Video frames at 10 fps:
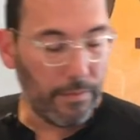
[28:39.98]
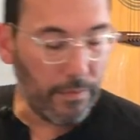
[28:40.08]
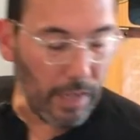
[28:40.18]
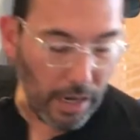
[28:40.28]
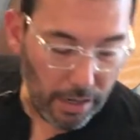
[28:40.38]

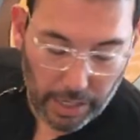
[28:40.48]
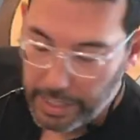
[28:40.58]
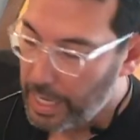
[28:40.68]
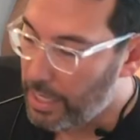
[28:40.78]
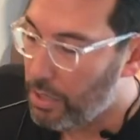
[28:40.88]
Now,
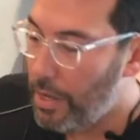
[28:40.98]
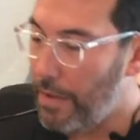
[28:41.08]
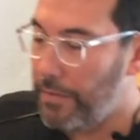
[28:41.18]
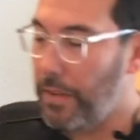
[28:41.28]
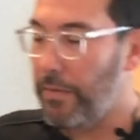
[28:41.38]
again, you
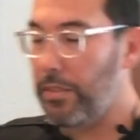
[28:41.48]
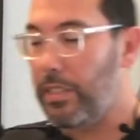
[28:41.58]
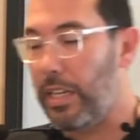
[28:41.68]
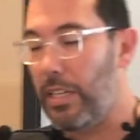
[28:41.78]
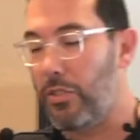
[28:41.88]
have different
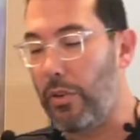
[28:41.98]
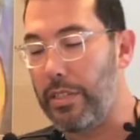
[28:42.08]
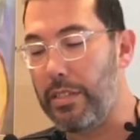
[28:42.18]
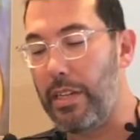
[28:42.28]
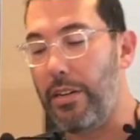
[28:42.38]
sticking
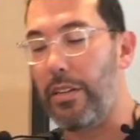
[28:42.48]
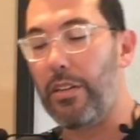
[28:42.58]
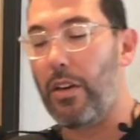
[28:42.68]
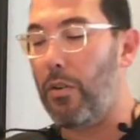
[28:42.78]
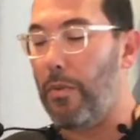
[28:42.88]
choices here. You can
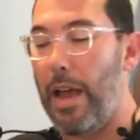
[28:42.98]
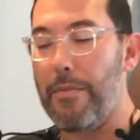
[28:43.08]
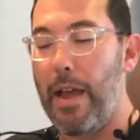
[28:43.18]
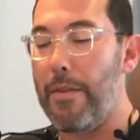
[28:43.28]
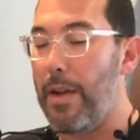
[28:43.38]
go right,
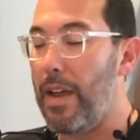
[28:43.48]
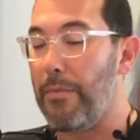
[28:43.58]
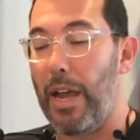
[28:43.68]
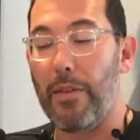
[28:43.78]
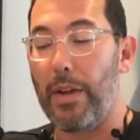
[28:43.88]
right, right,
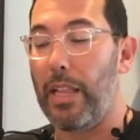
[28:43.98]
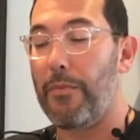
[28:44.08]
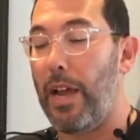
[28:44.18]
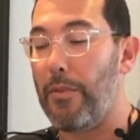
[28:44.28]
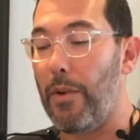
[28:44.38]
right, right, left,
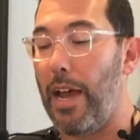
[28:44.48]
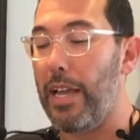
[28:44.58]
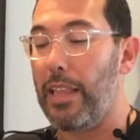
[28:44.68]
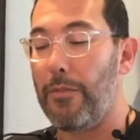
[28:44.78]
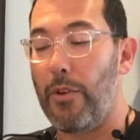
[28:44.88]
right,
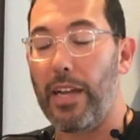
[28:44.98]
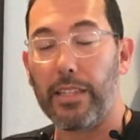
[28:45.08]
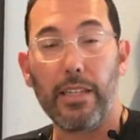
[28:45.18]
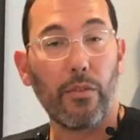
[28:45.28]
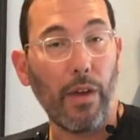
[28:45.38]
left, right,
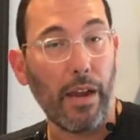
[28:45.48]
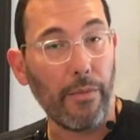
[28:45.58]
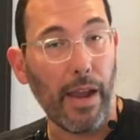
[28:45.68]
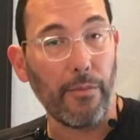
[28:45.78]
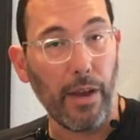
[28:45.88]
right,
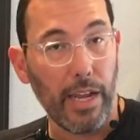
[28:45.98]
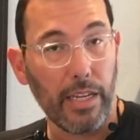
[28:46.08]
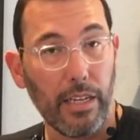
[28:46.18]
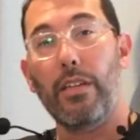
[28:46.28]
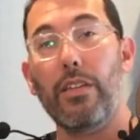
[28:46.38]
right, right.
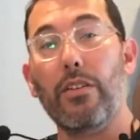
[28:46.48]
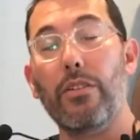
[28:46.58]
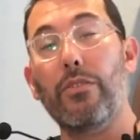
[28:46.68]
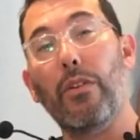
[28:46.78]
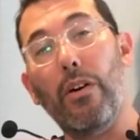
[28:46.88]
You can
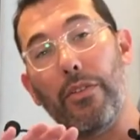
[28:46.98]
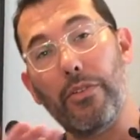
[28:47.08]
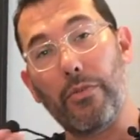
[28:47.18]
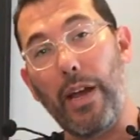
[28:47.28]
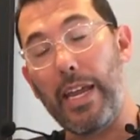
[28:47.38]
do all those
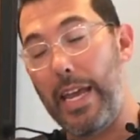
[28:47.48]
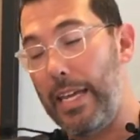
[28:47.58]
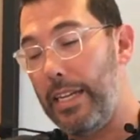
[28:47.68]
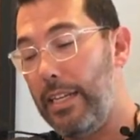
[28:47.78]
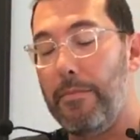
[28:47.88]

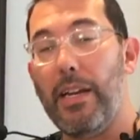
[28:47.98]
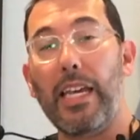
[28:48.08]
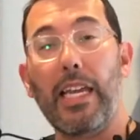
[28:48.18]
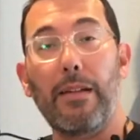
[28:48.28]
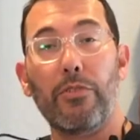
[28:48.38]
right-handed. But
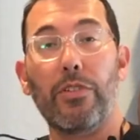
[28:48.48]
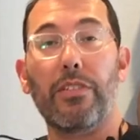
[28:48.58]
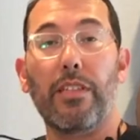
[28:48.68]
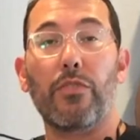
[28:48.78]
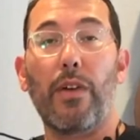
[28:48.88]
again, I'm choosing
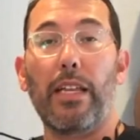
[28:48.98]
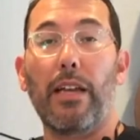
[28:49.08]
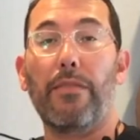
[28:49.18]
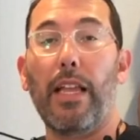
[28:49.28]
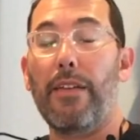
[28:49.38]
this right,
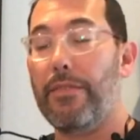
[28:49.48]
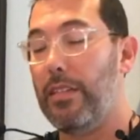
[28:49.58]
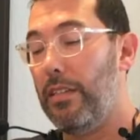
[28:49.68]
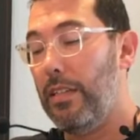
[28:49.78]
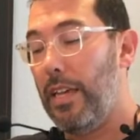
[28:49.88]
left, left,
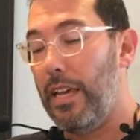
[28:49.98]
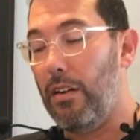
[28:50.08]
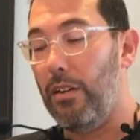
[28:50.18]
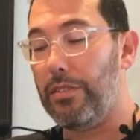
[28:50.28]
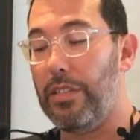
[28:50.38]
and
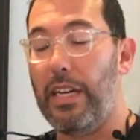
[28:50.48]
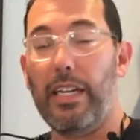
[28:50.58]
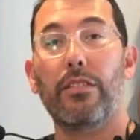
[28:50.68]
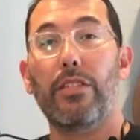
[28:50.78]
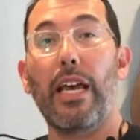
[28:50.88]
alternating
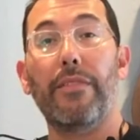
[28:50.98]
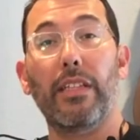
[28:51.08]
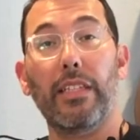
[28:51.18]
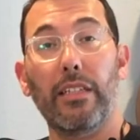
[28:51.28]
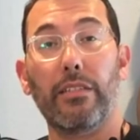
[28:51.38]
to have a
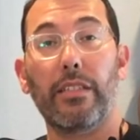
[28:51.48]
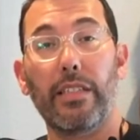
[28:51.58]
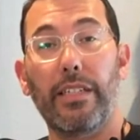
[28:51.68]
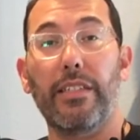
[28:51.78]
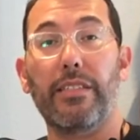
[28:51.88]
lilt
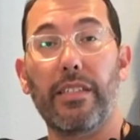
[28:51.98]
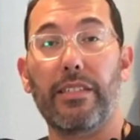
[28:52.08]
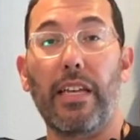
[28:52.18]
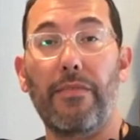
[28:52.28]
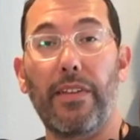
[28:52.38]
in the
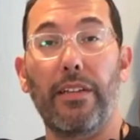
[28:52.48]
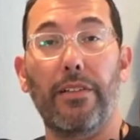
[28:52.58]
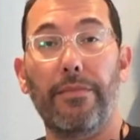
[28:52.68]
6/8 feel.